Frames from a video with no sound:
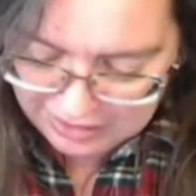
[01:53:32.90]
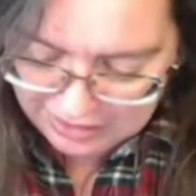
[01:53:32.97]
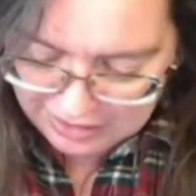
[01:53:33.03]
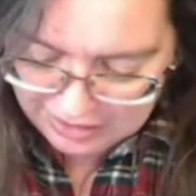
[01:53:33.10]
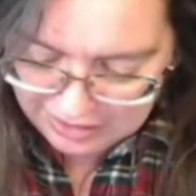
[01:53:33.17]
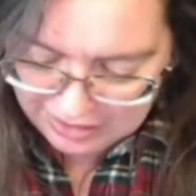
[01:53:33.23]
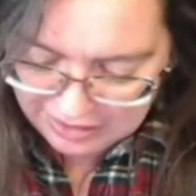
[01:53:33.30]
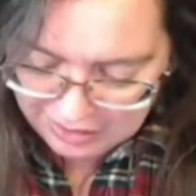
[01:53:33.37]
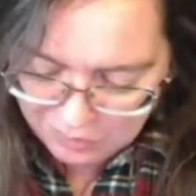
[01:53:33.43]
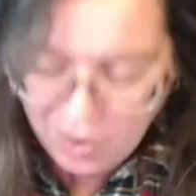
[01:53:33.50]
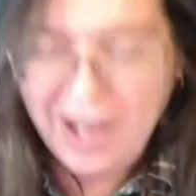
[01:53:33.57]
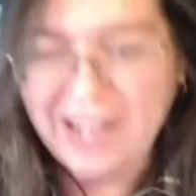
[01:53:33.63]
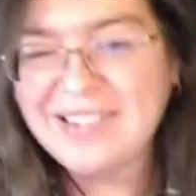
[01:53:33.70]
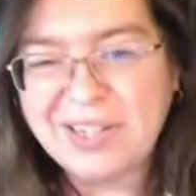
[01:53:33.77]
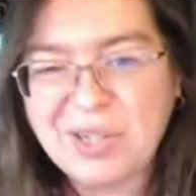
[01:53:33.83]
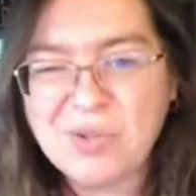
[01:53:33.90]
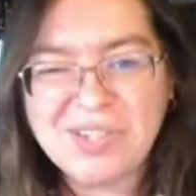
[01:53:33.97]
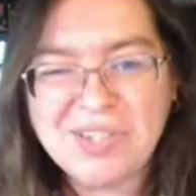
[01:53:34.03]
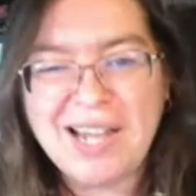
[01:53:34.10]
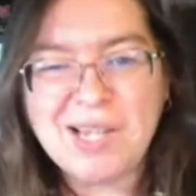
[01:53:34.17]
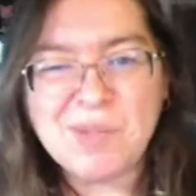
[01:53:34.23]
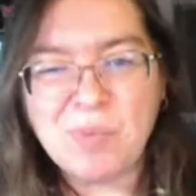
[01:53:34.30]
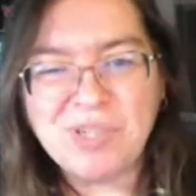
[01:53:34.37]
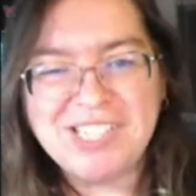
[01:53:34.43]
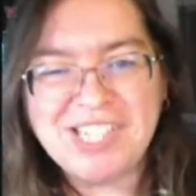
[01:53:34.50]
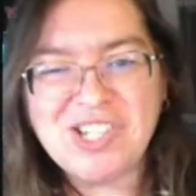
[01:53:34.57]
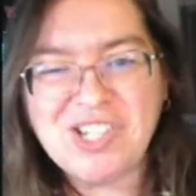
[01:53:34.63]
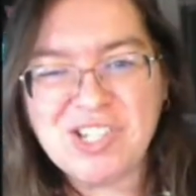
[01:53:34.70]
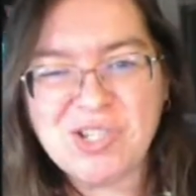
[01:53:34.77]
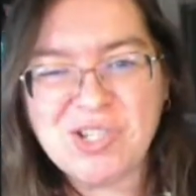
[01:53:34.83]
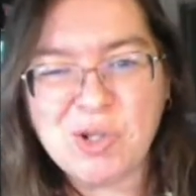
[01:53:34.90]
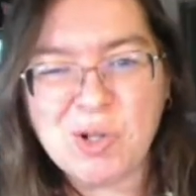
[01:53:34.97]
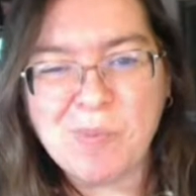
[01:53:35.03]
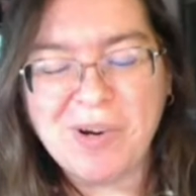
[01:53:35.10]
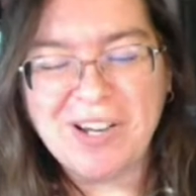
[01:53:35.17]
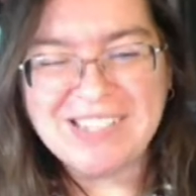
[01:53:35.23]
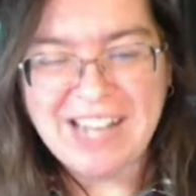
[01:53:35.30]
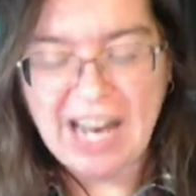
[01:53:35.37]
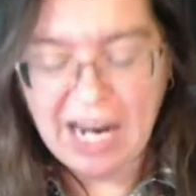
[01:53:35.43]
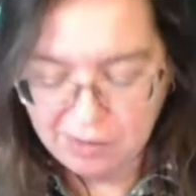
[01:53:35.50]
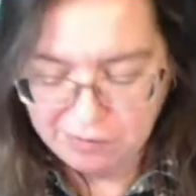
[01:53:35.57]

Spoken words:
it's like you said, it's Mortician's humor. It's kind of like